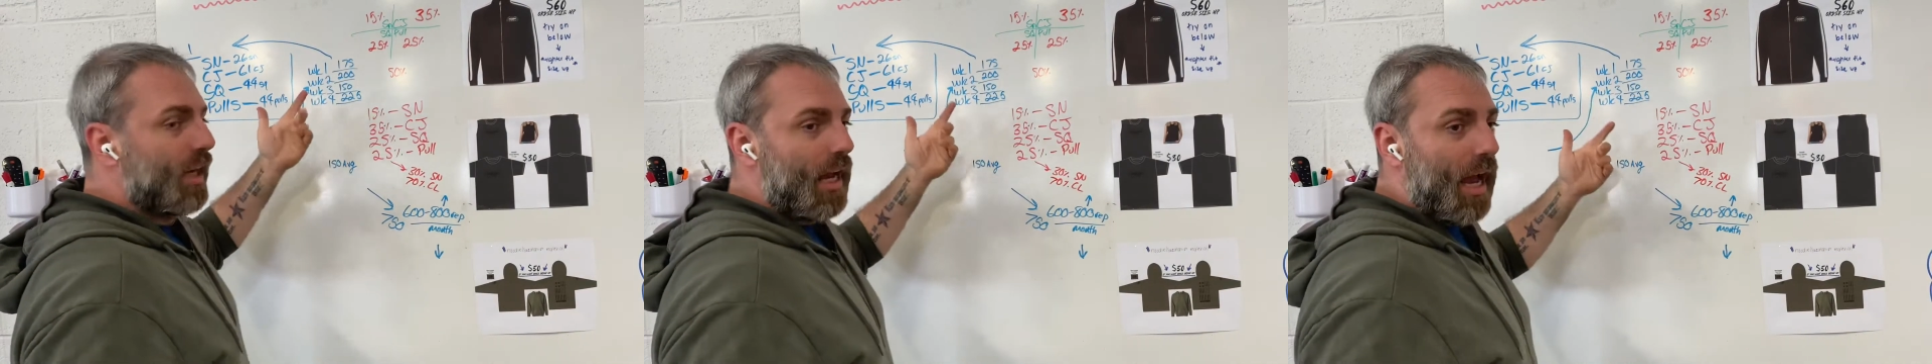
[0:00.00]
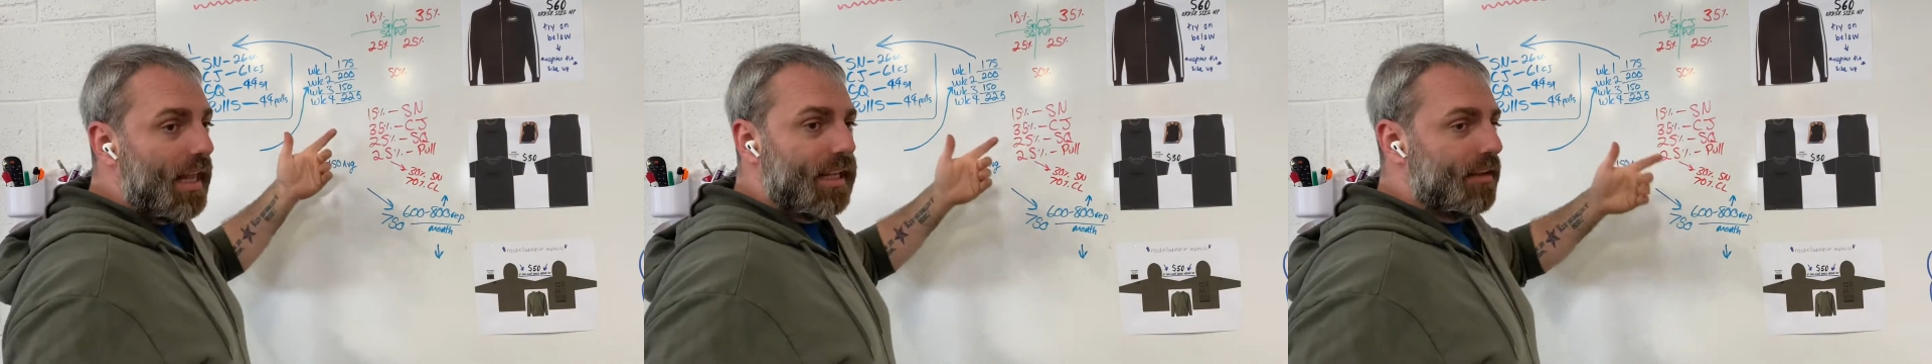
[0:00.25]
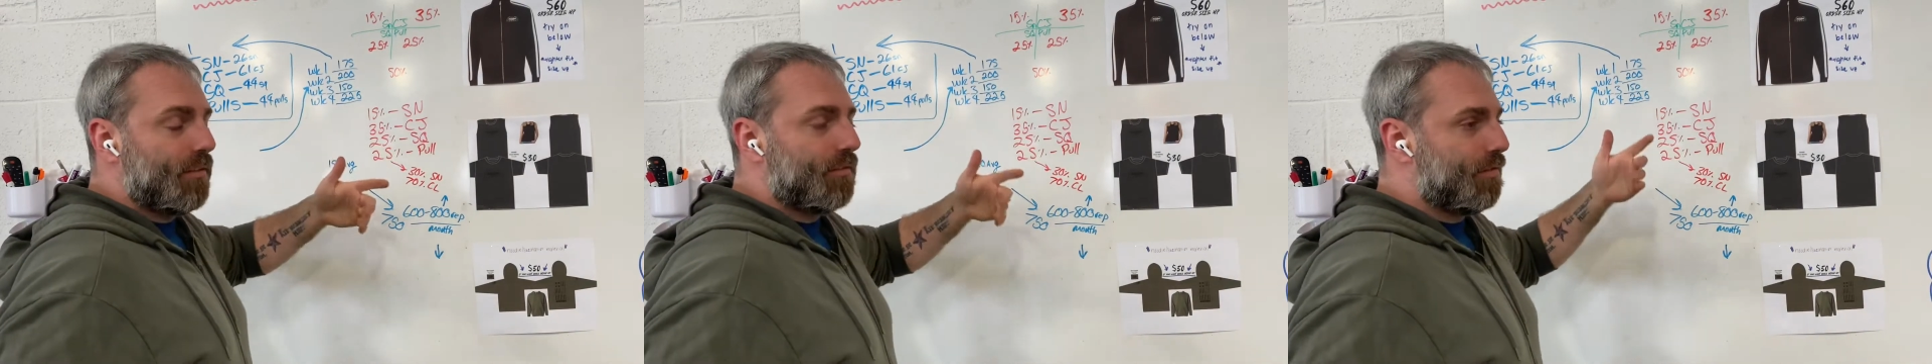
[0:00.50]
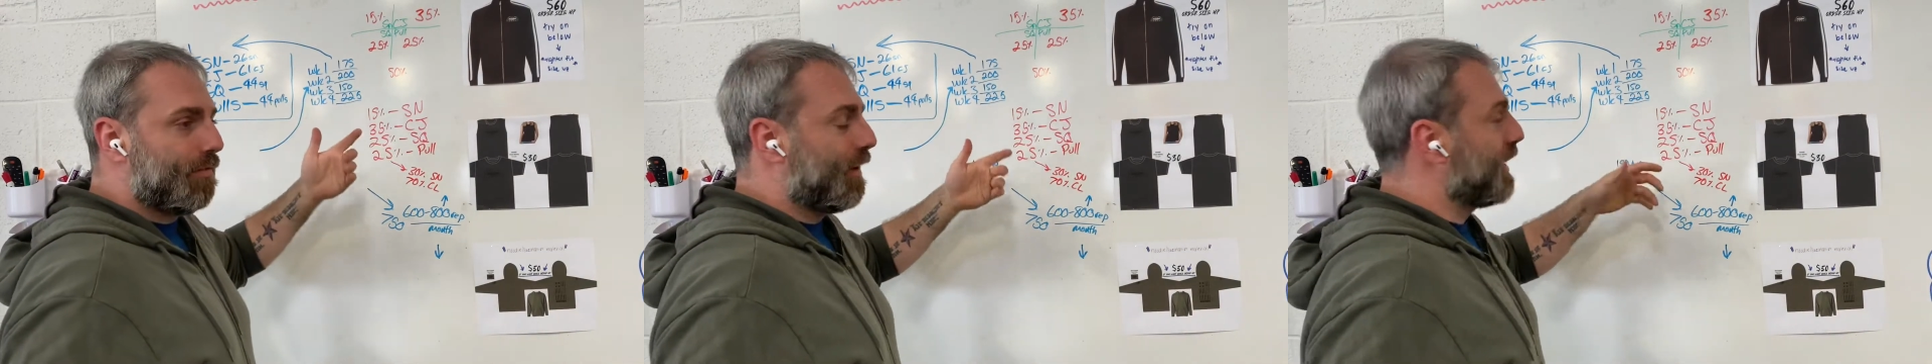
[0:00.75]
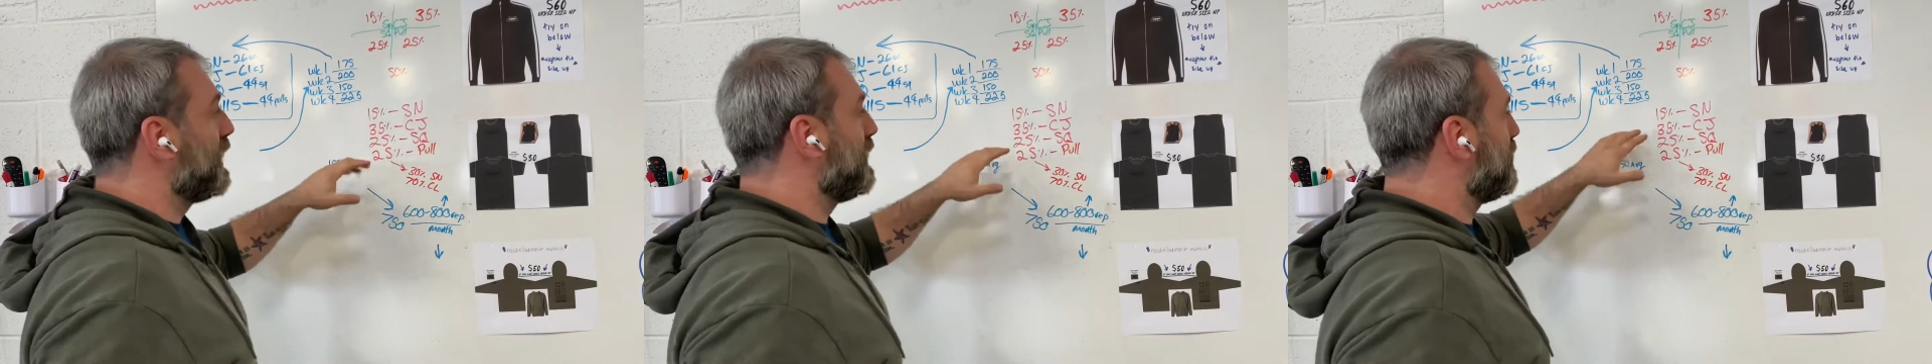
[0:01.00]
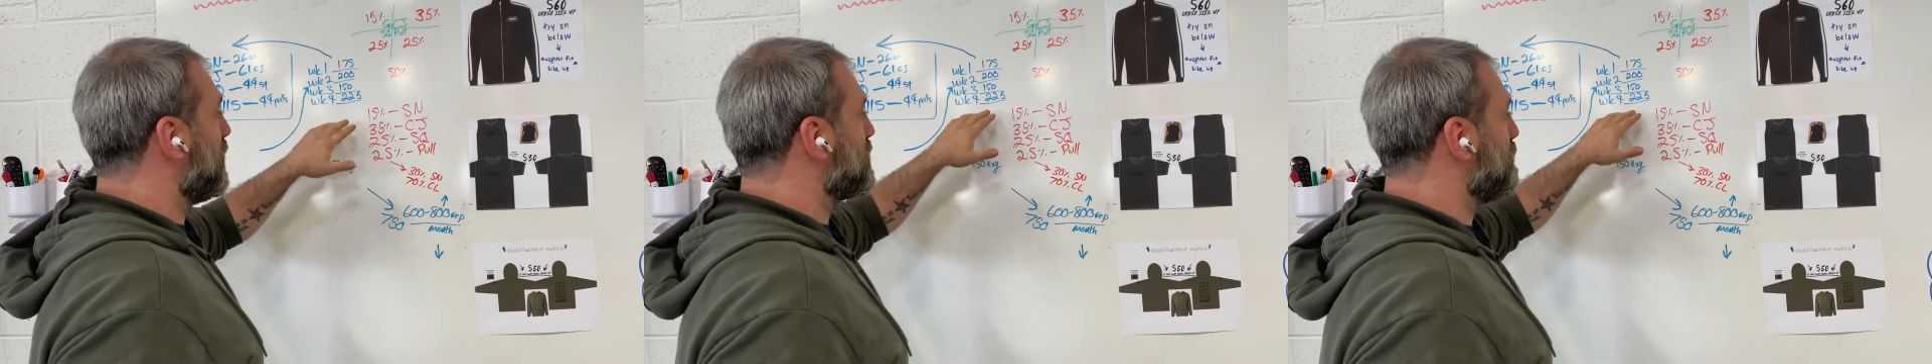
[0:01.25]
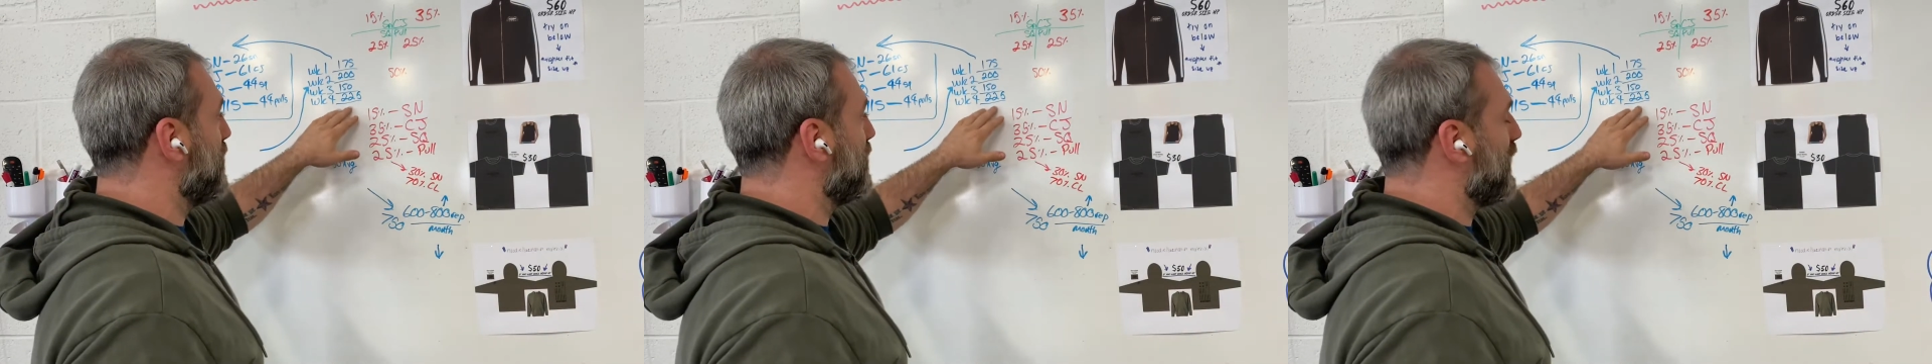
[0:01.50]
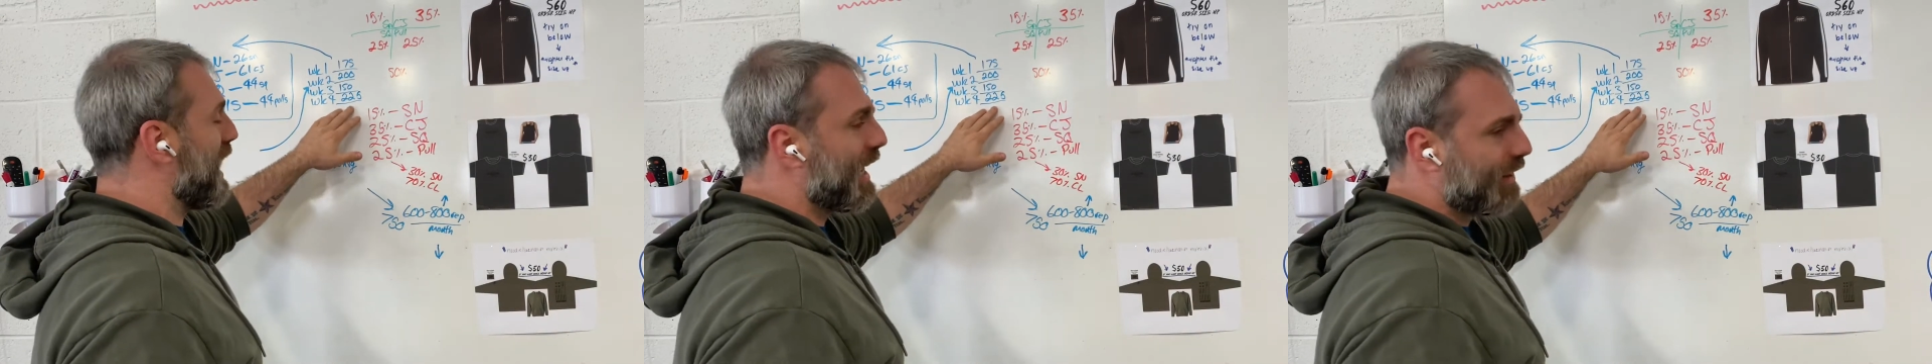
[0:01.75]
and then fucking decimate
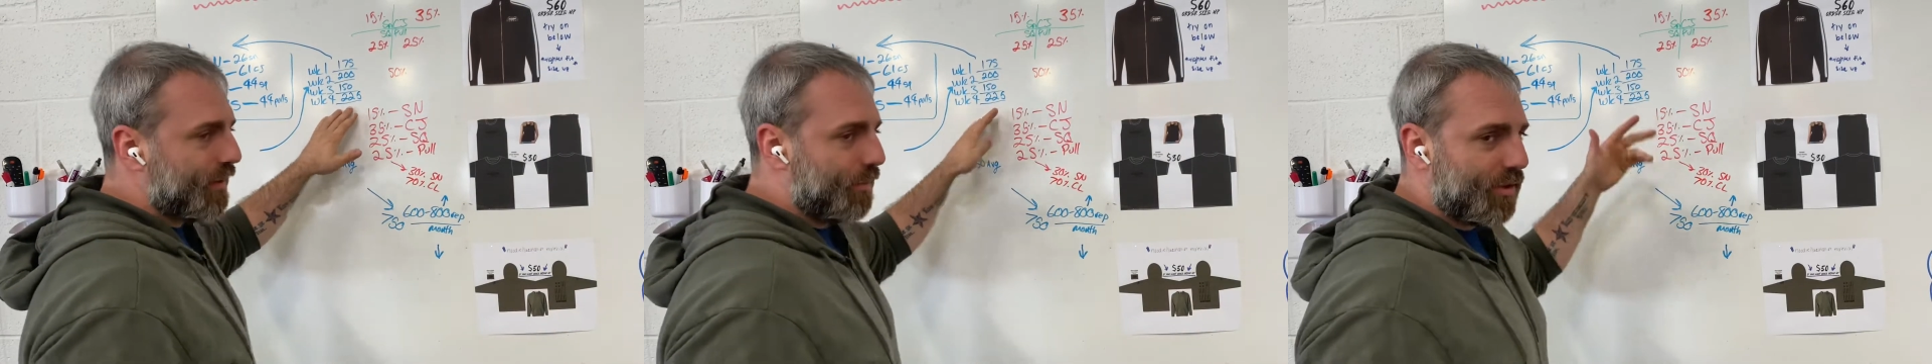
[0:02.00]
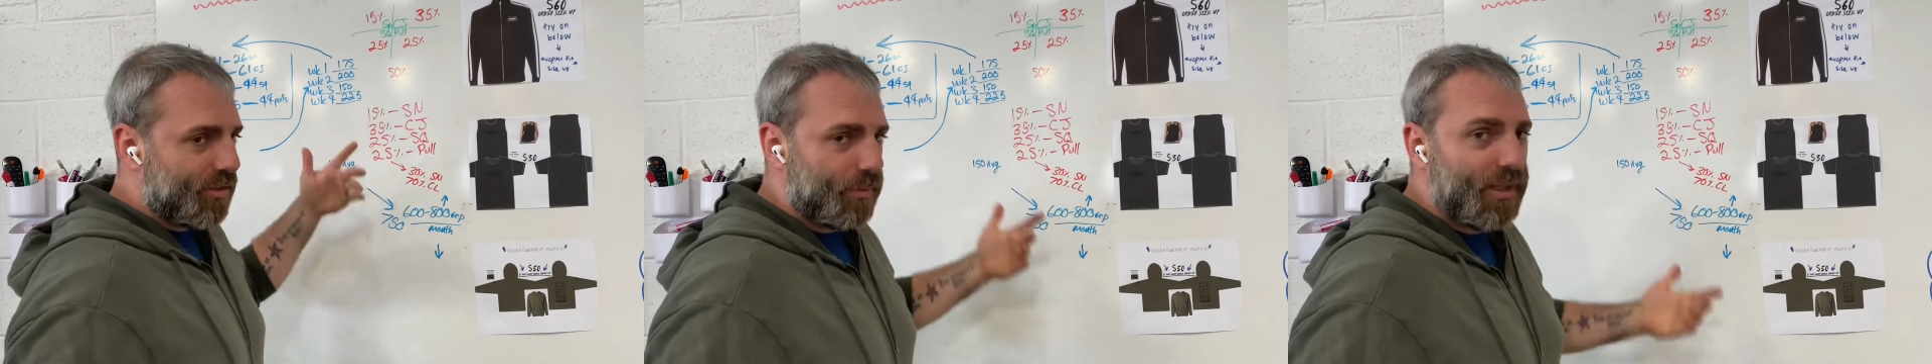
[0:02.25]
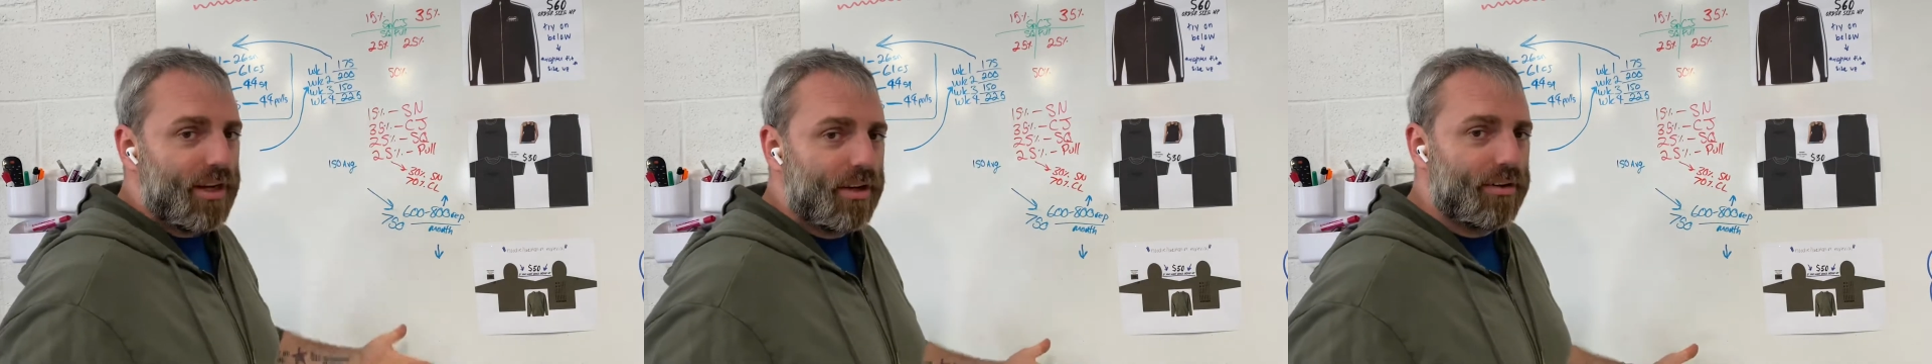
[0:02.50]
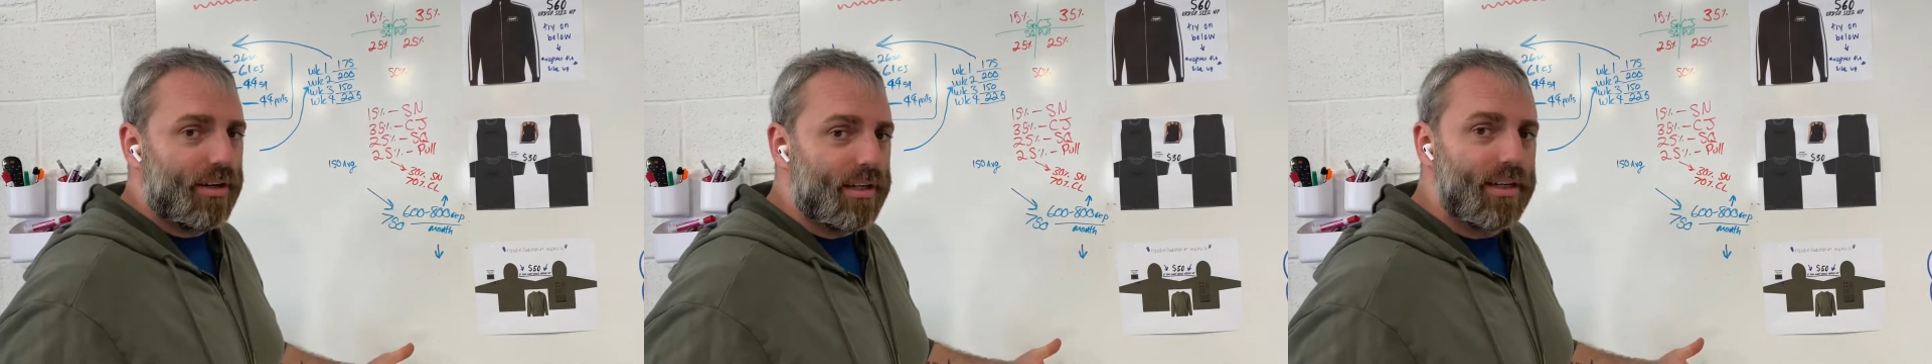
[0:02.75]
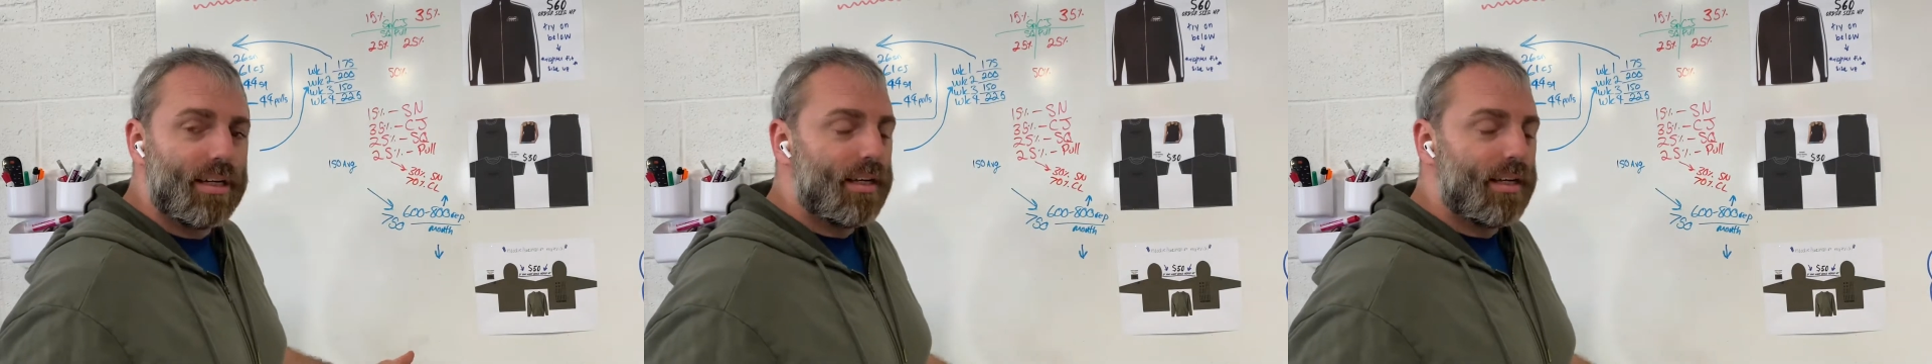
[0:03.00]
the athlete with 300.